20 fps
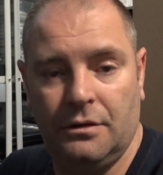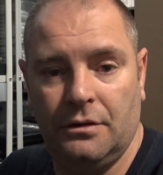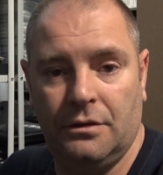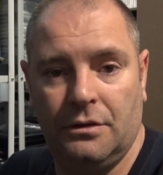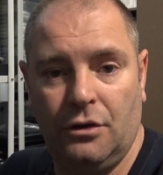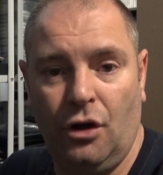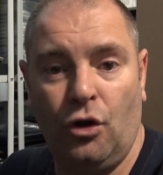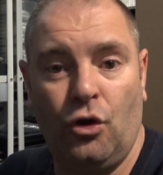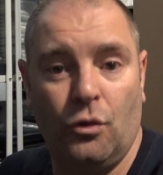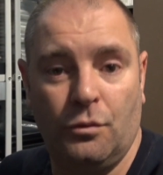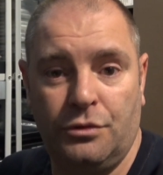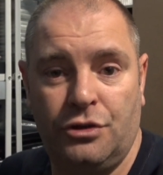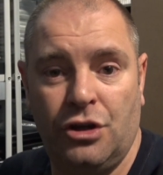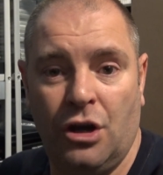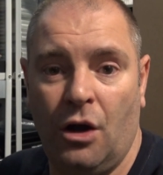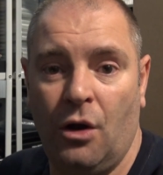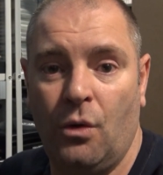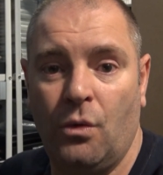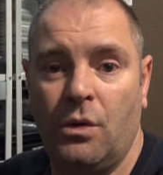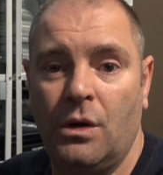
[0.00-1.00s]
lock-up
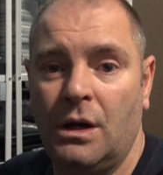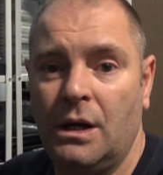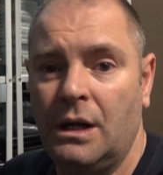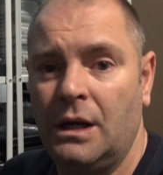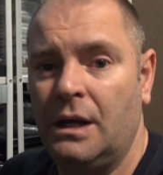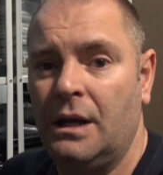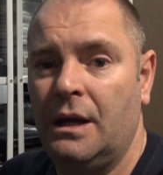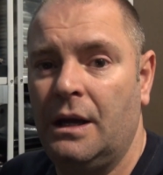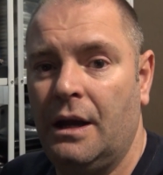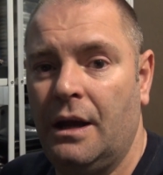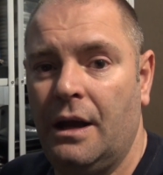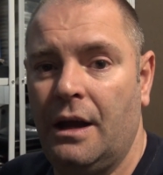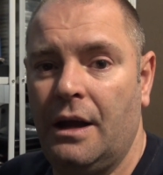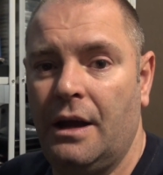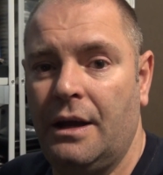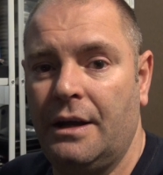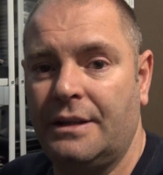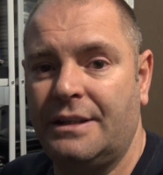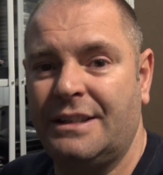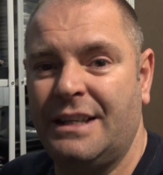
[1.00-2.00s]
show
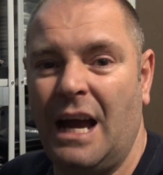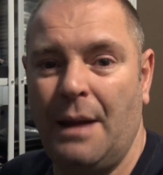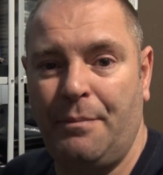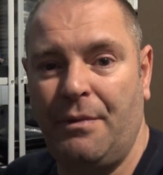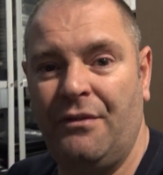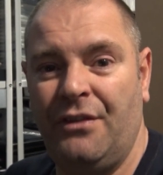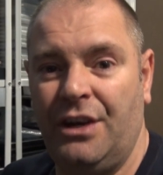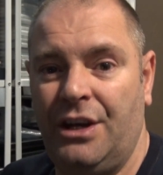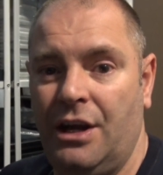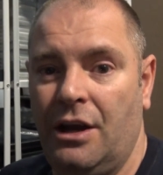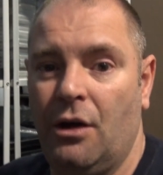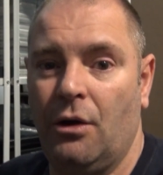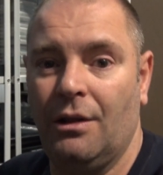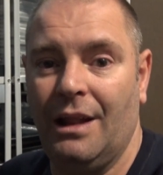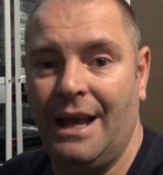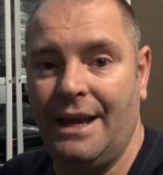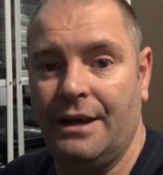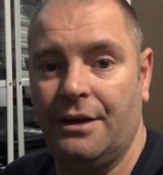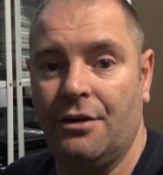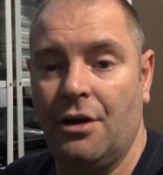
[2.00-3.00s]
type of video
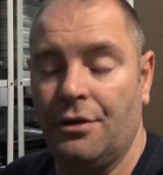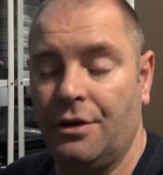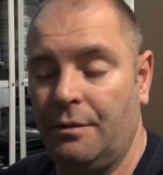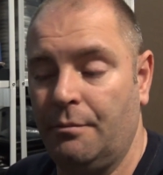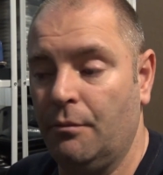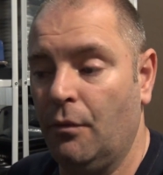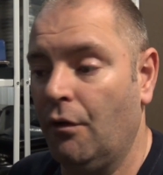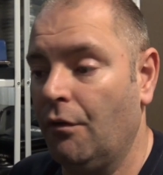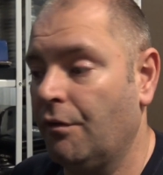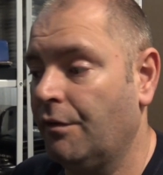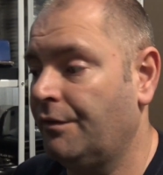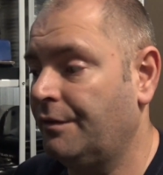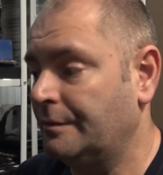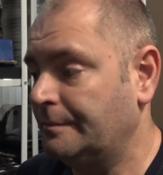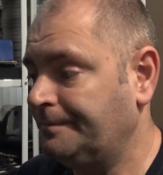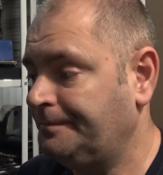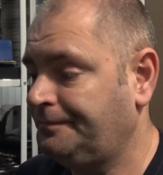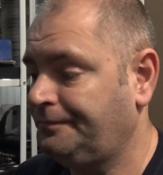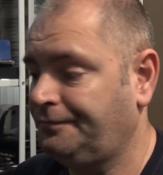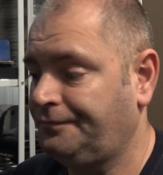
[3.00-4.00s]
later on in the month,
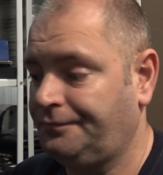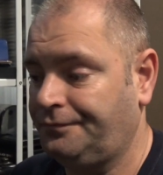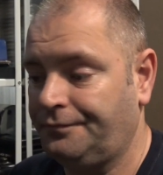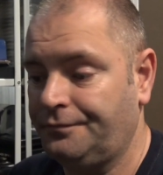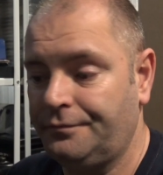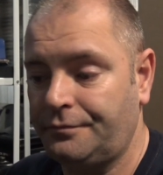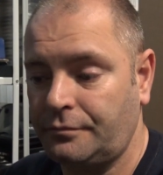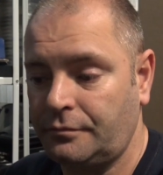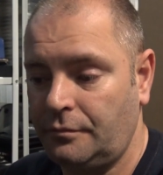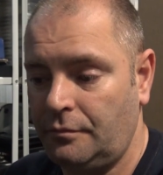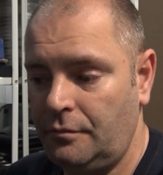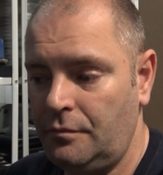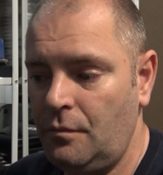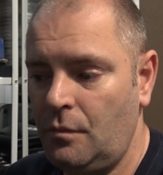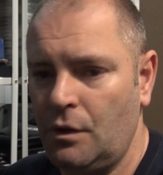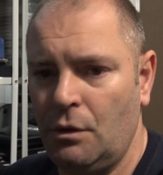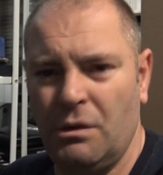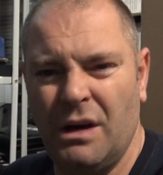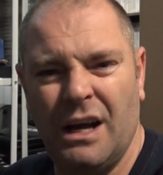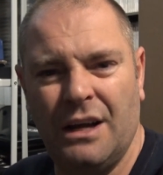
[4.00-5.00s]

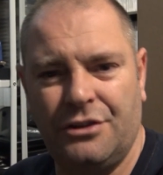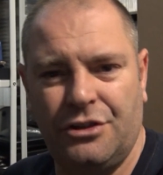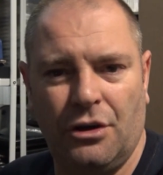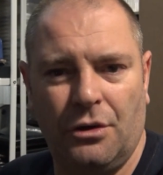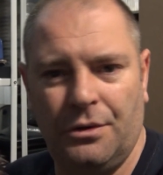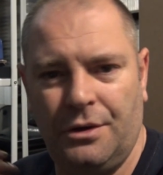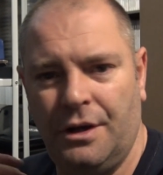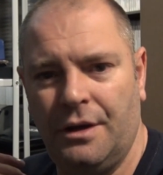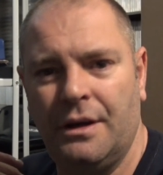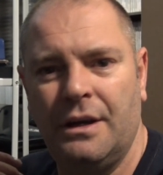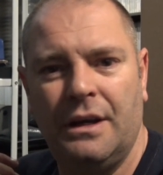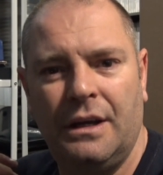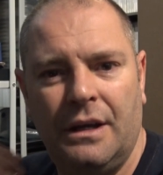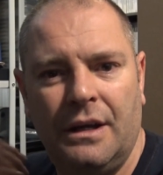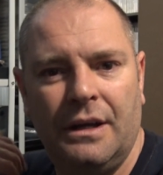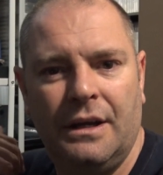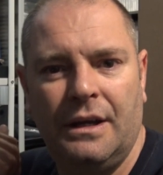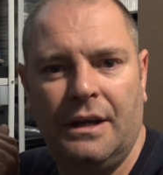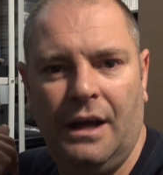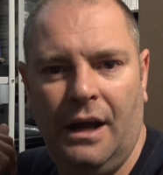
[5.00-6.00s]
where I'll show you.
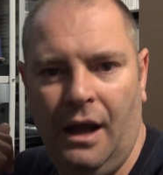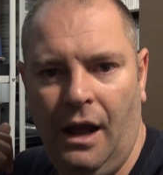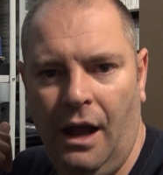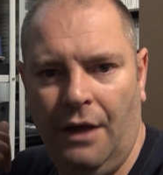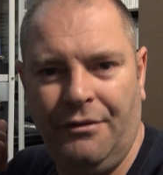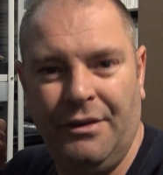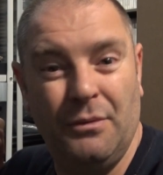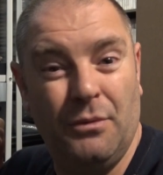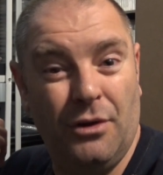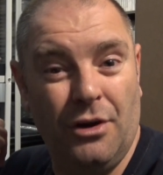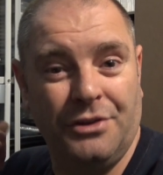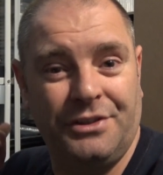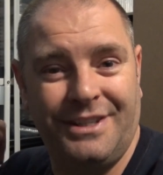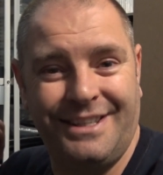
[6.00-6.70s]
I think we're on to